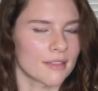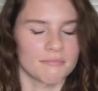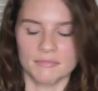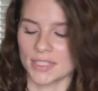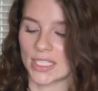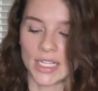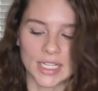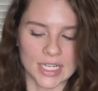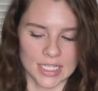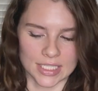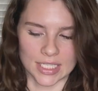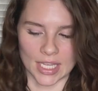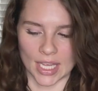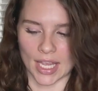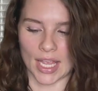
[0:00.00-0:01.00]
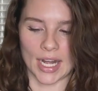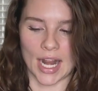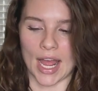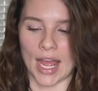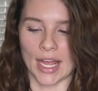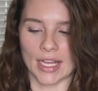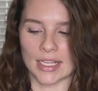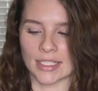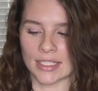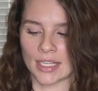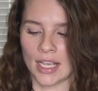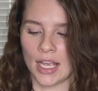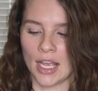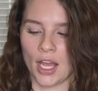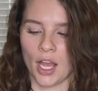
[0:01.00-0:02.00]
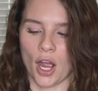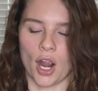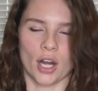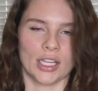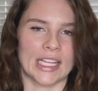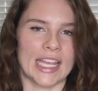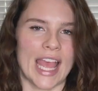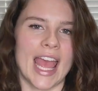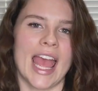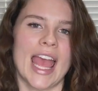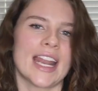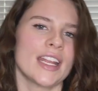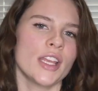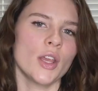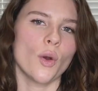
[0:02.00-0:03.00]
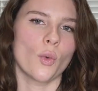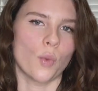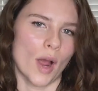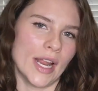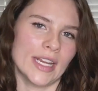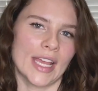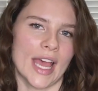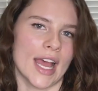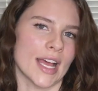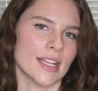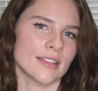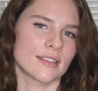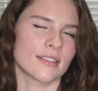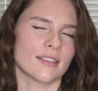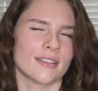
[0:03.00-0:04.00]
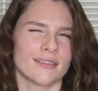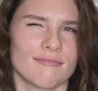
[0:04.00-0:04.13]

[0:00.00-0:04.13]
Seriously, it has hardly any white cast.